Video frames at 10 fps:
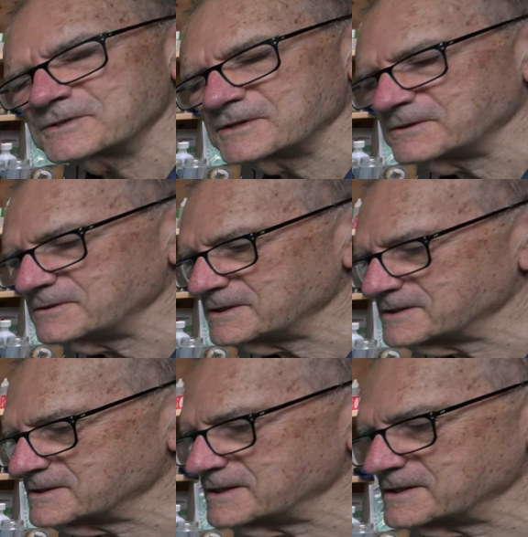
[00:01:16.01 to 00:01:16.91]
so
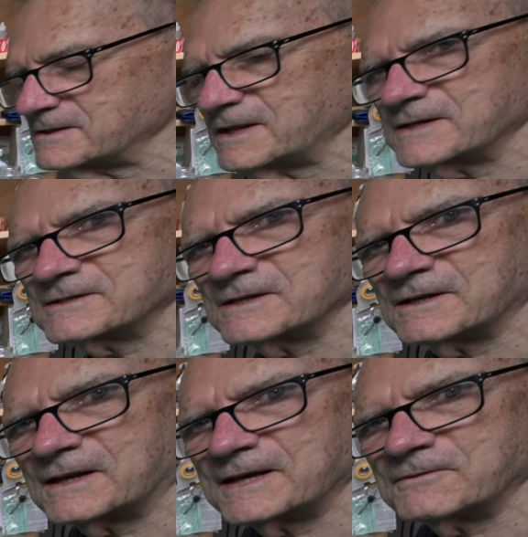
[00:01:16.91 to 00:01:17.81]
it's it likes
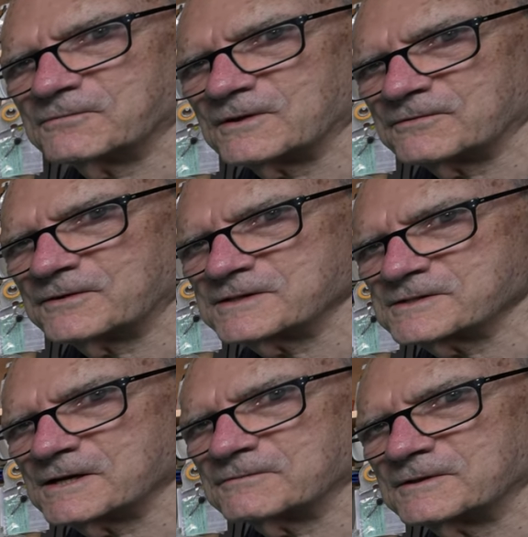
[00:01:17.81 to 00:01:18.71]
the light fluffy
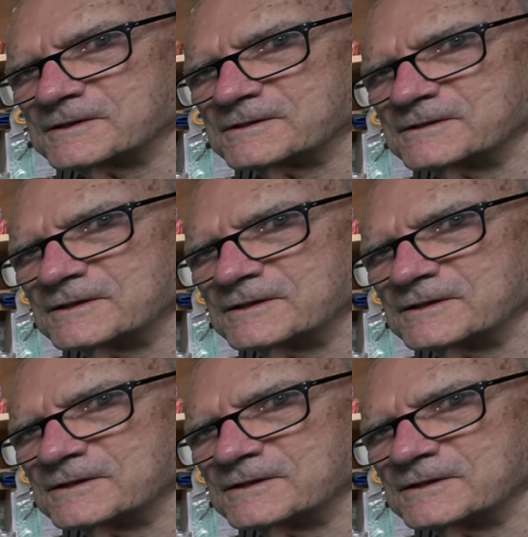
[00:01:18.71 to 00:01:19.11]
stuff that,